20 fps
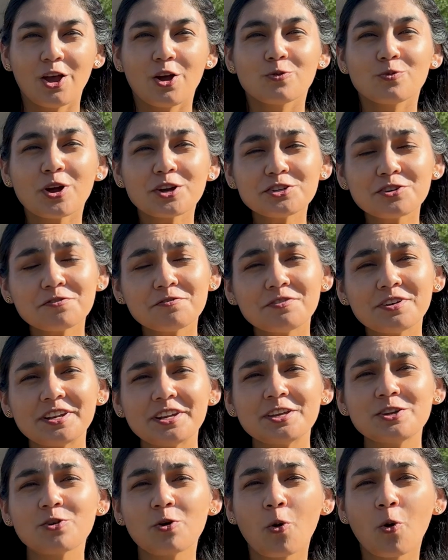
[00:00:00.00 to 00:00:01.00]

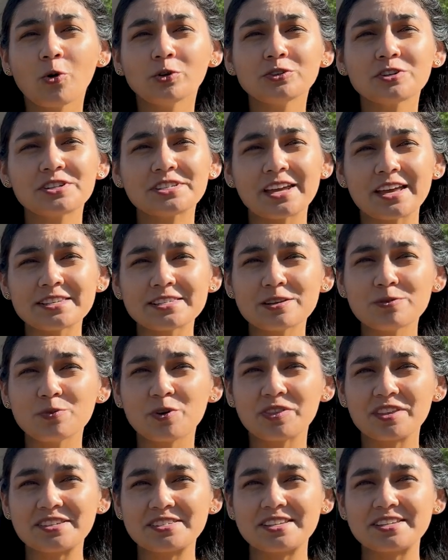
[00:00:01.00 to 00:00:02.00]
Retrofitting your older Tesla
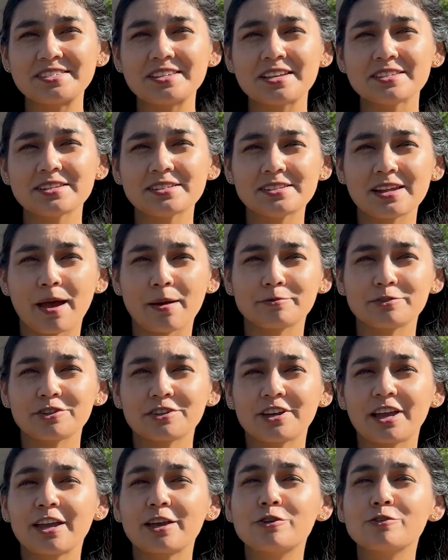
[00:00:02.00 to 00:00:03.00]
with the CCS adapter
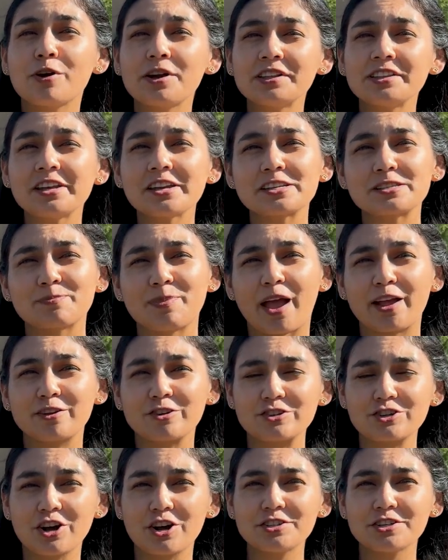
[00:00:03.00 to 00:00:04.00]
can greatly expand
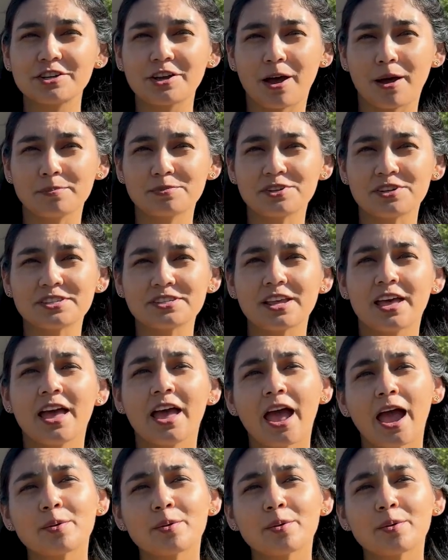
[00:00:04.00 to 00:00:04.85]
your charging options